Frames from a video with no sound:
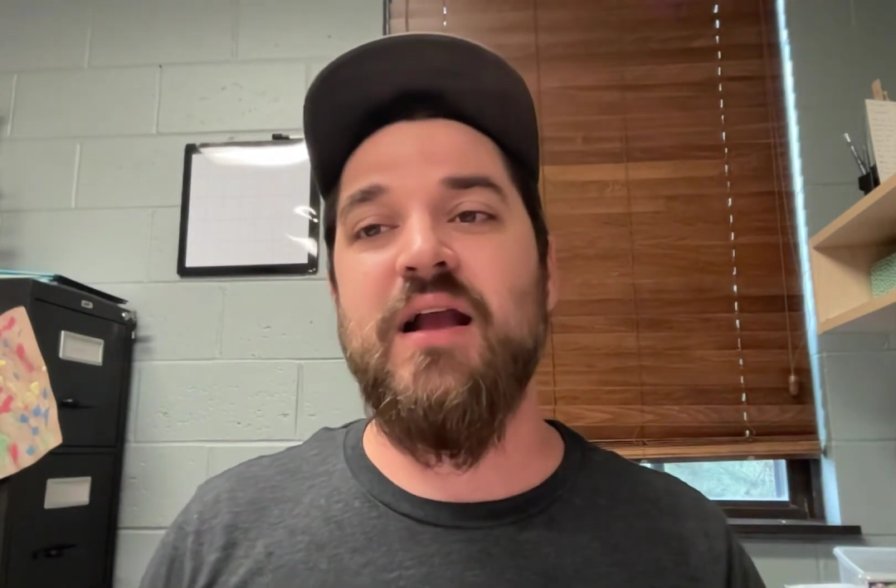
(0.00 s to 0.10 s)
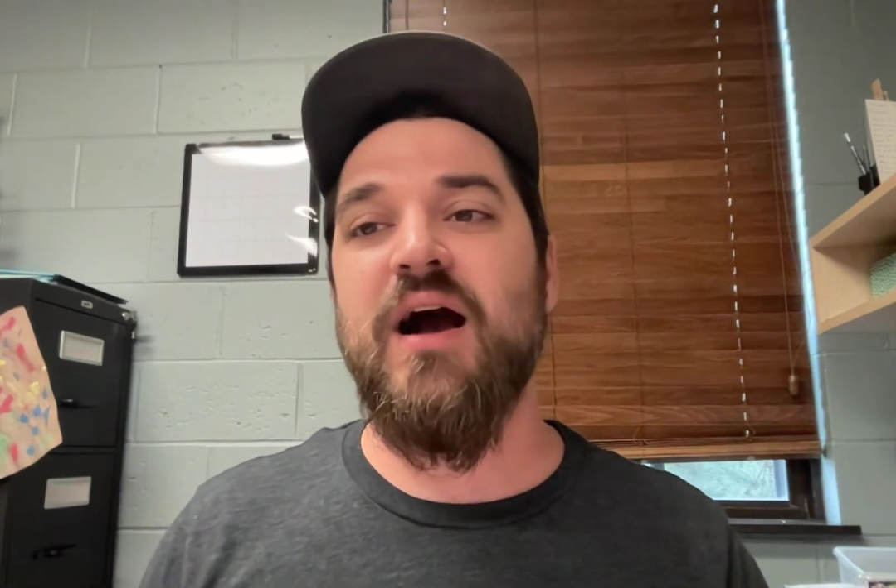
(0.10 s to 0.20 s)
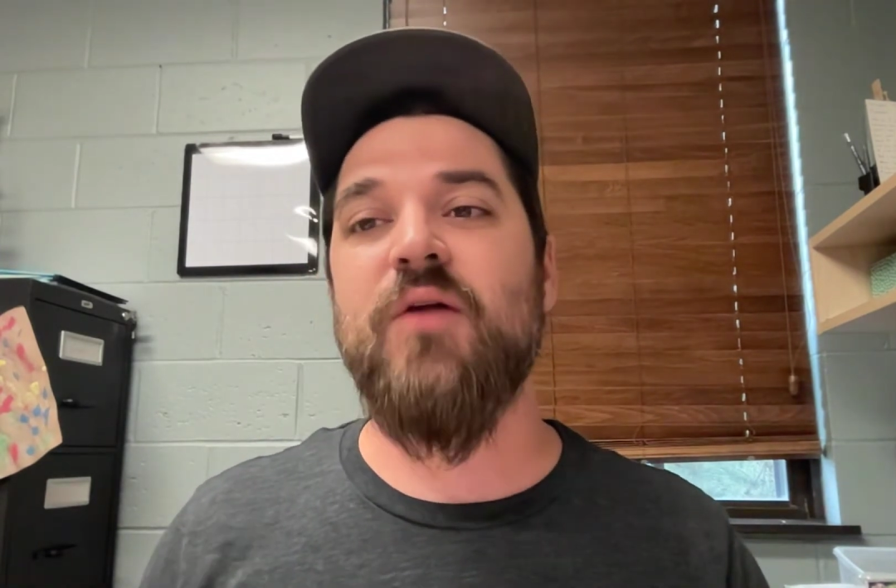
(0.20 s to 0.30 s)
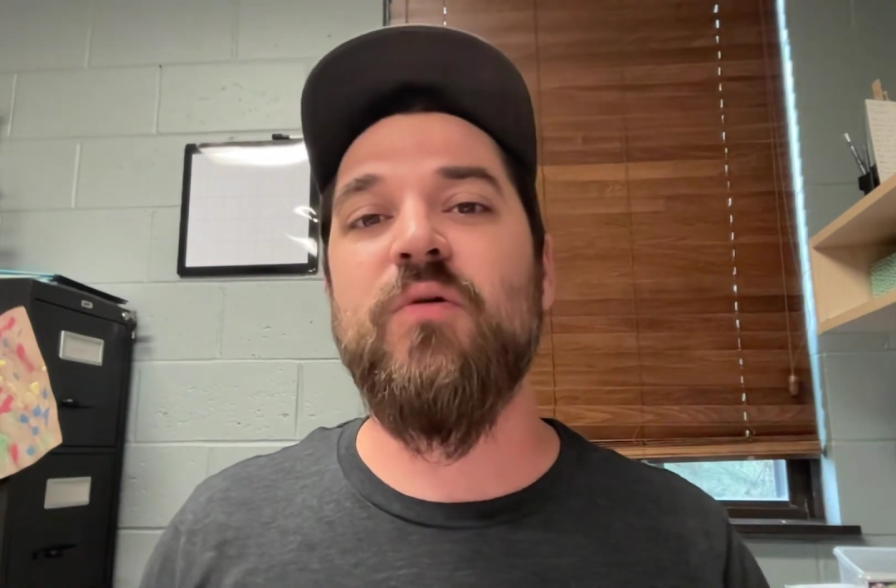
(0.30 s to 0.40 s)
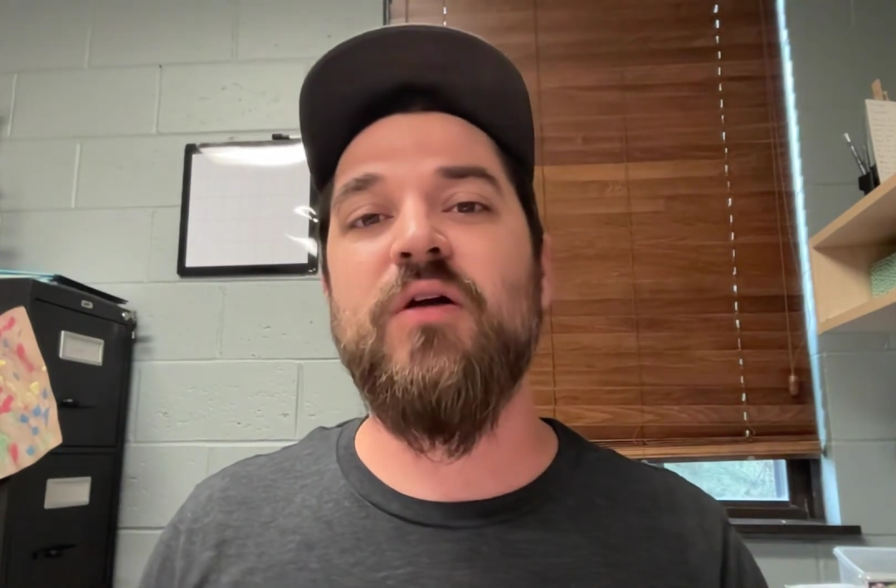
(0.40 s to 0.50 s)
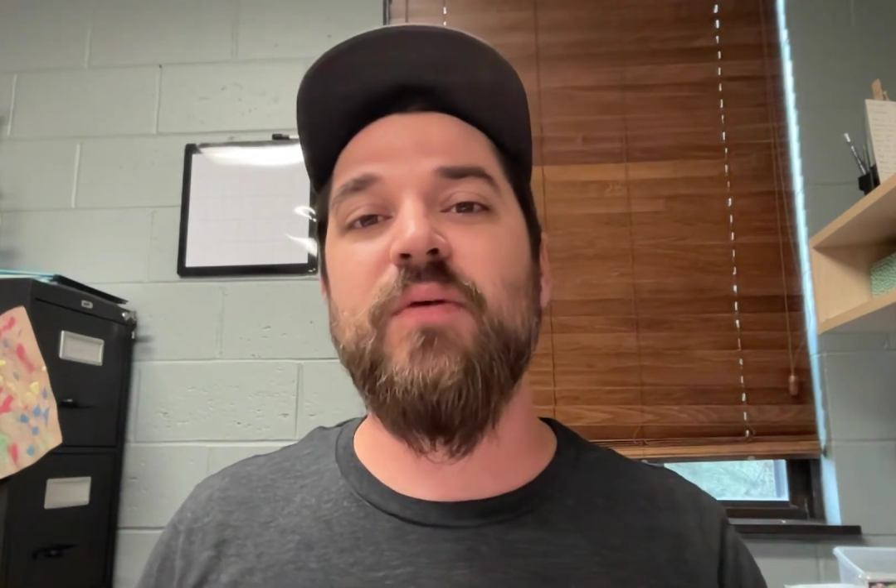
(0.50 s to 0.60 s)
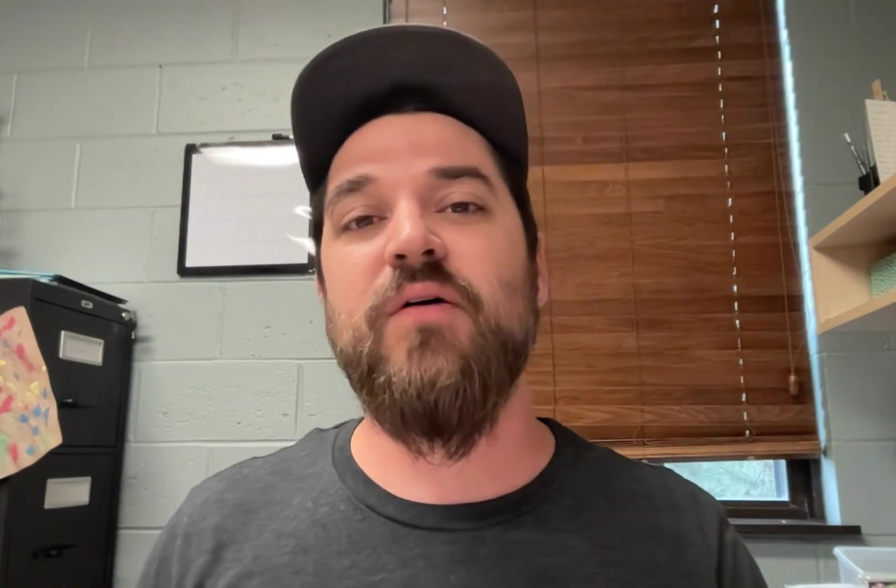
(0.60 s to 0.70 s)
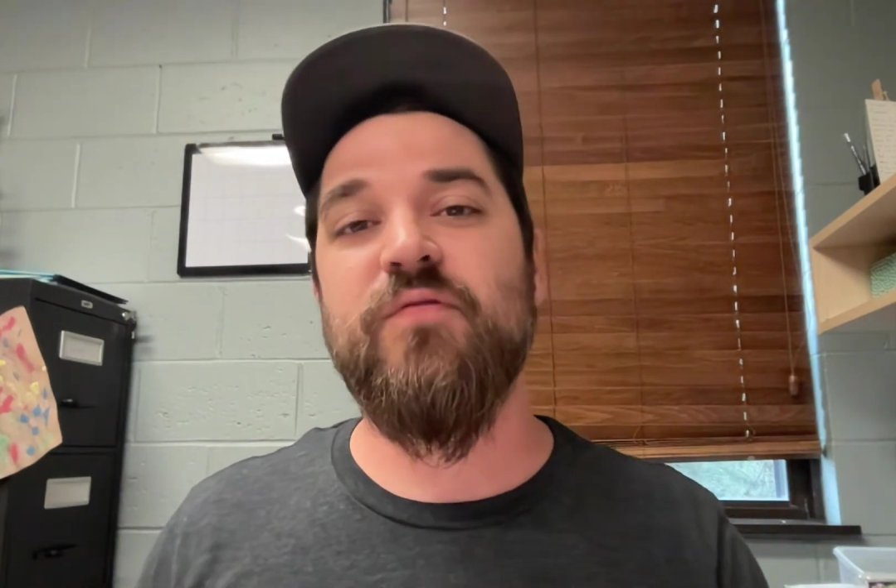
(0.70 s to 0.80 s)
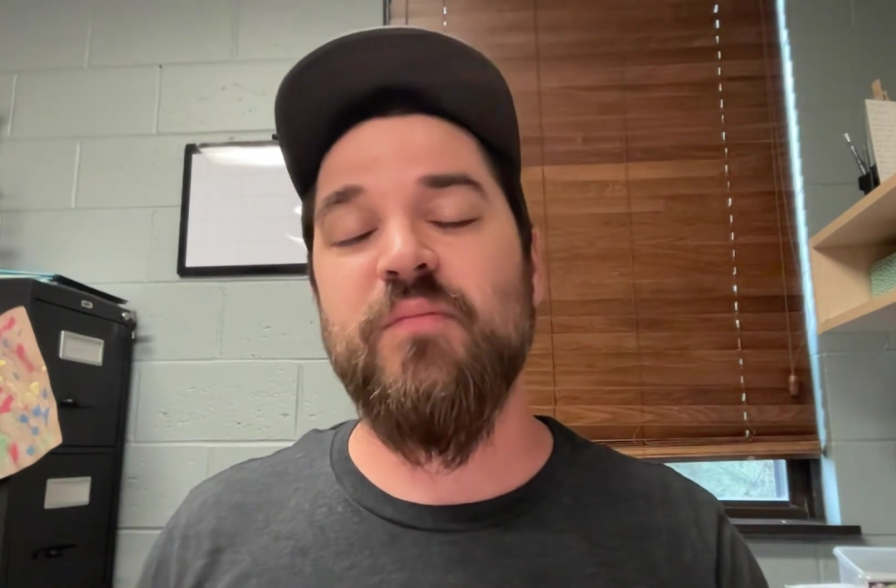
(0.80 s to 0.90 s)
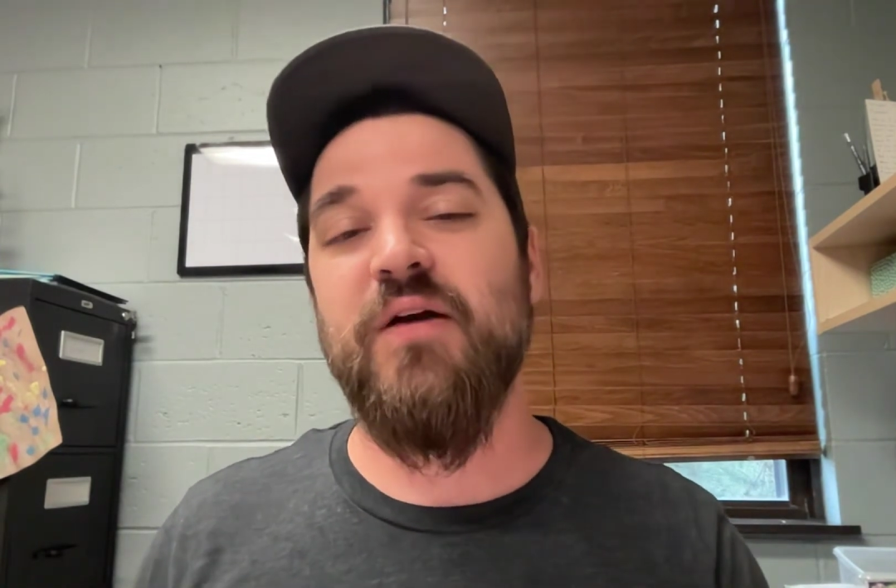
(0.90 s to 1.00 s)
God, what
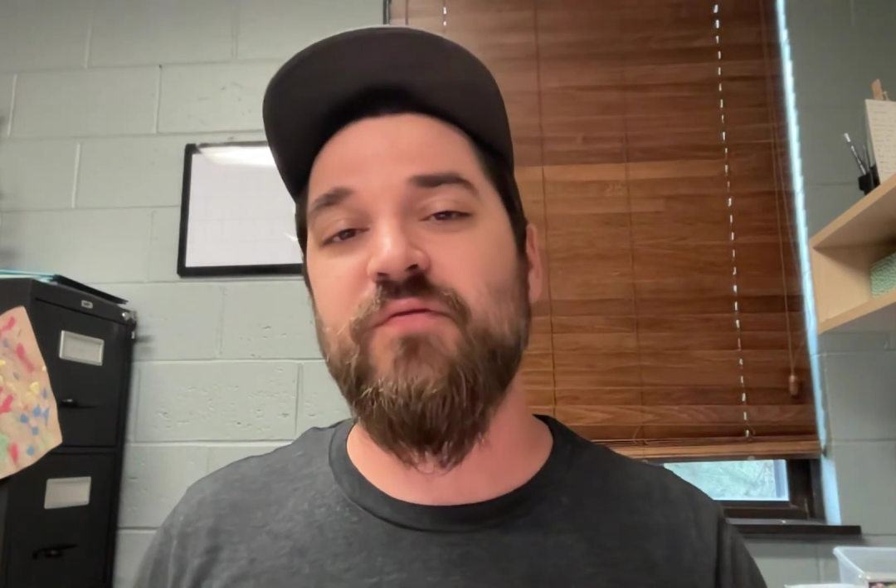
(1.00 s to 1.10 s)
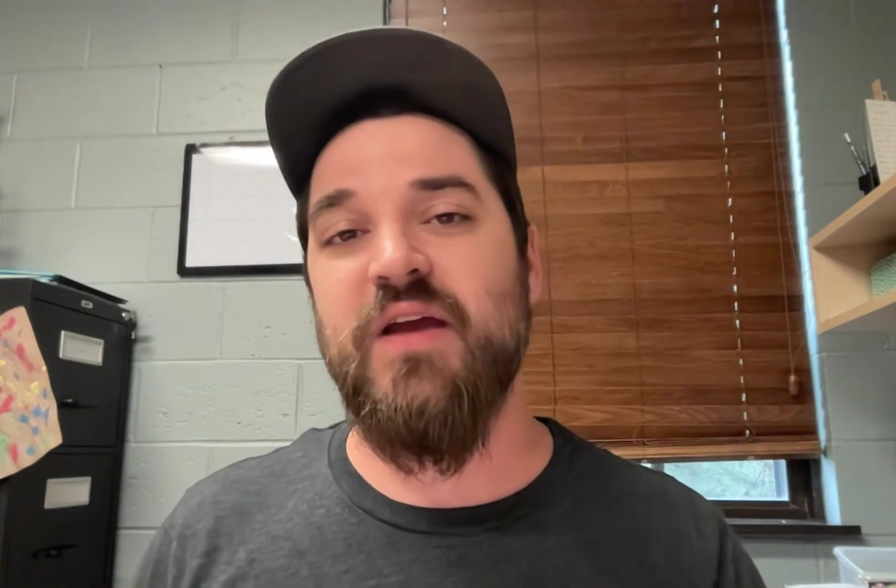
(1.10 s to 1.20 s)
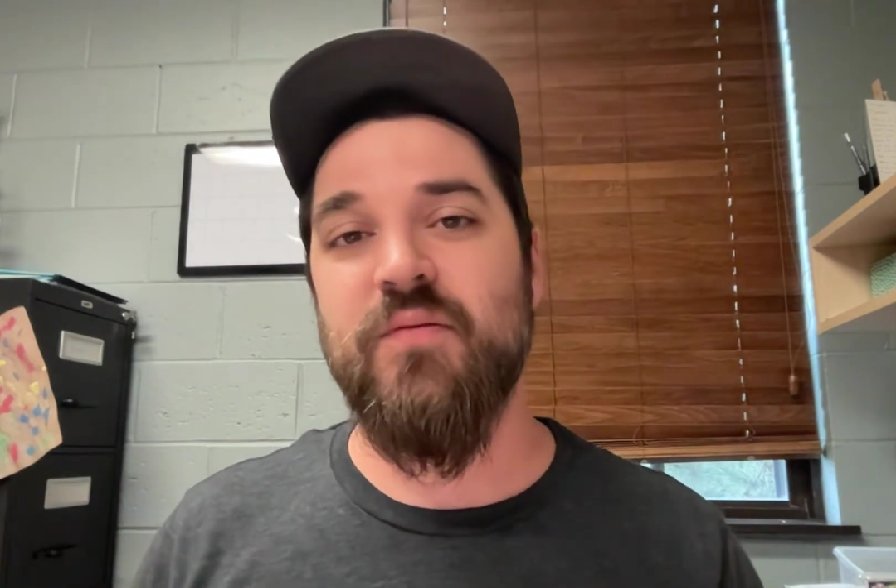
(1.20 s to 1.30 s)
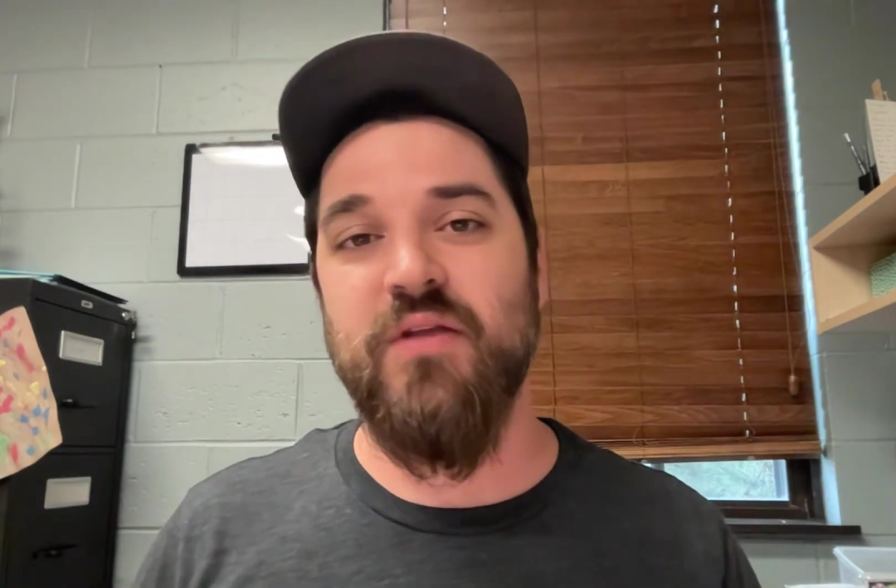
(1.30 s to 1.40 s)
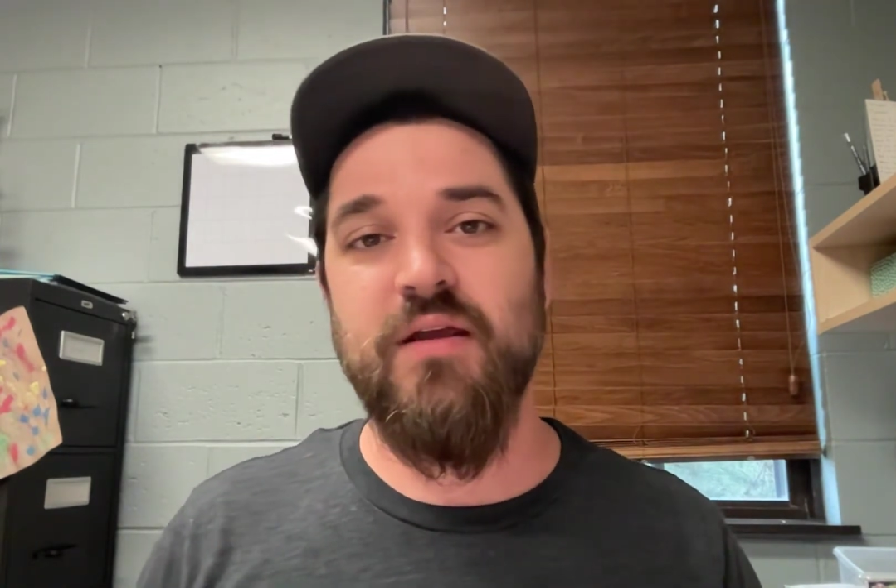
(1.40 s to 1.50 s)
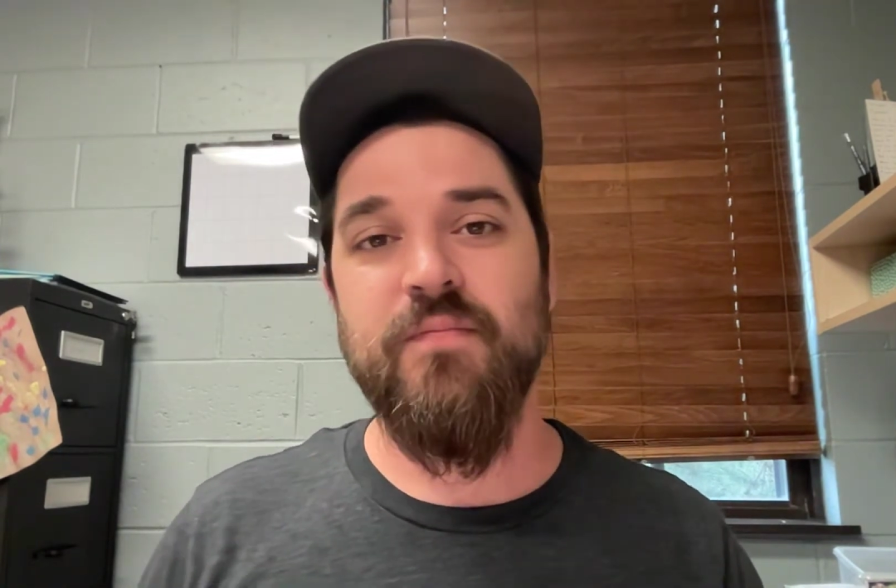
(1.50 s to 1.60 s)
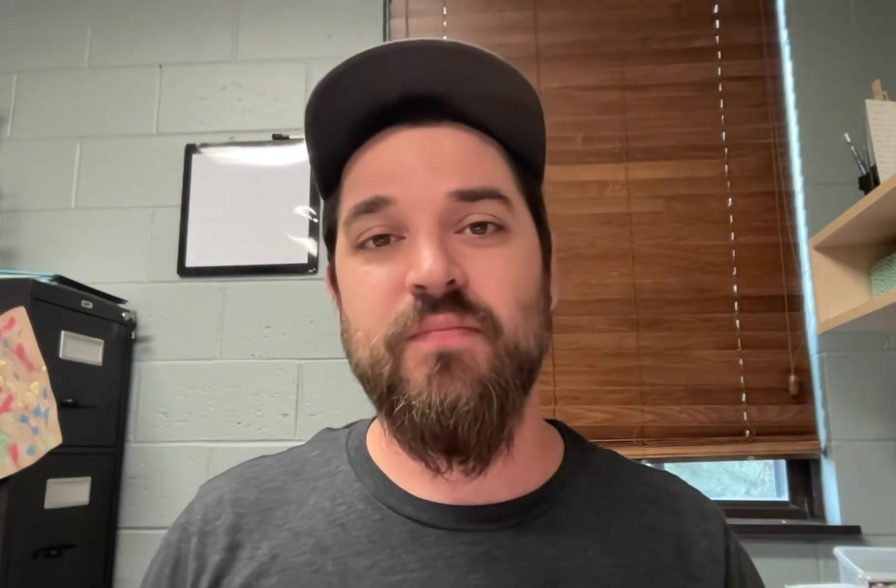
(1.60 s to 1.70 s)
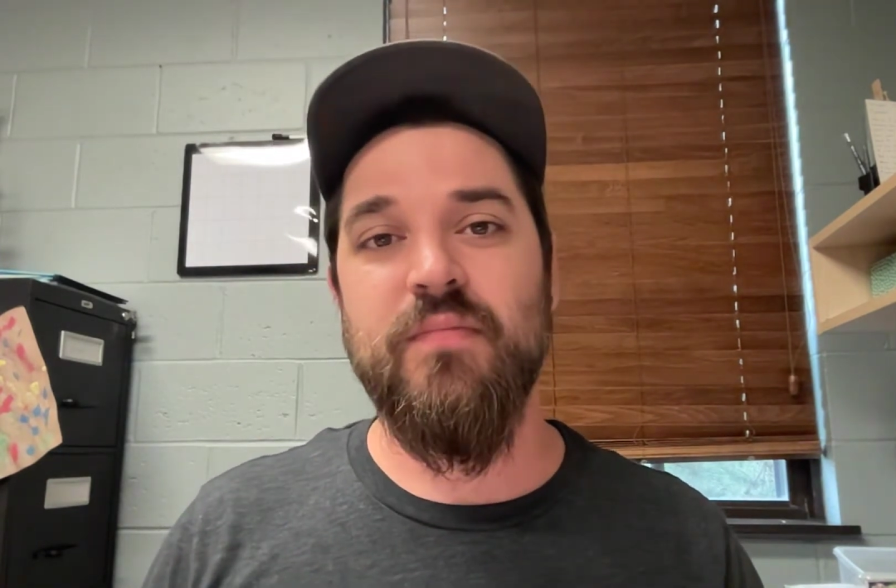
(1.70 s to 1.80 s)
about for my family?